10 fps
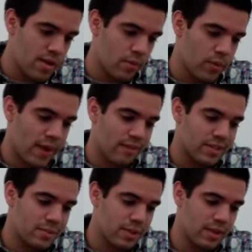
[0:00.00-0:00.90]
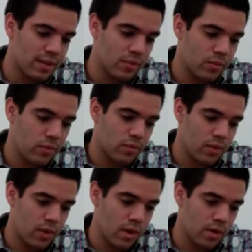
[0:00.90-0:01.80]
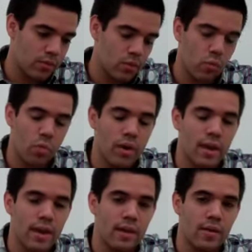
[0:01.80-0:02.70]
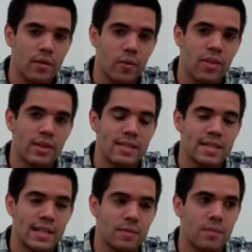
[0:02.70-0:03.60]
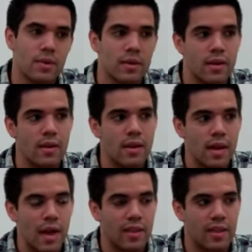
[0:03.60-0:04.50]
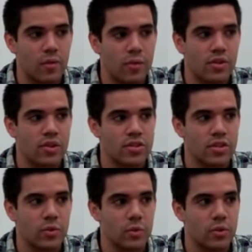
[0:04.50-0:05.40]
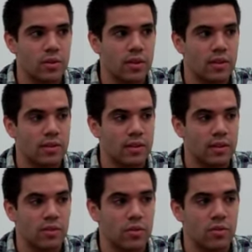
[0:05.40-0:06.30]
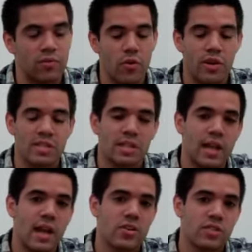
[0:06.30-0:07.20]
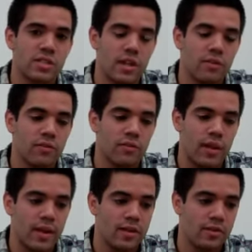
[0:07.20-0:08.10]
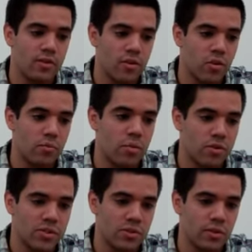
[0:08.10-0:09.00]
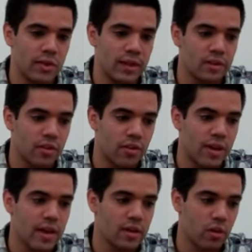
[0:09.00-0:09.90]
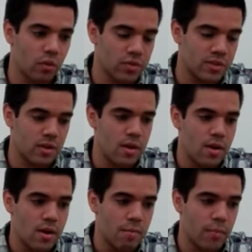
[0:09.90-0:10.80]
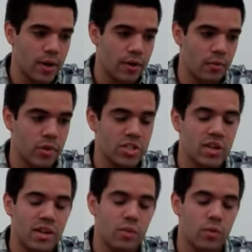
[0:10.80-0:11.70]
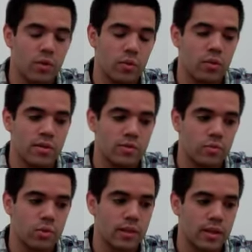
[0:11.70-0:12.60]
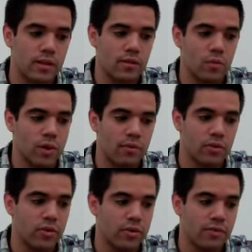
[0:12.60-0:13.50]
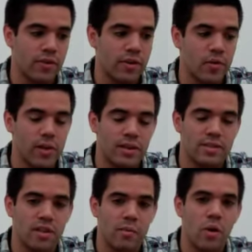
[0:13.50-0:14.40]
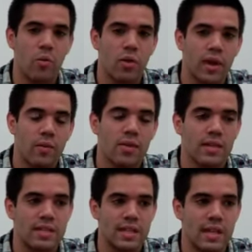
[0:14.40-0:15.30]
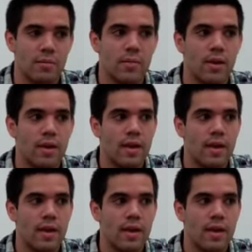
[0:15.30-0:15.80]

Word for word: would have to be uh, working within a team. I think when you're in school, uh, you know, you focus a lot on yourself and your own personal like learning and goals. But once you get in the real world, it's really what I've learned very quickly. It's all about working within a team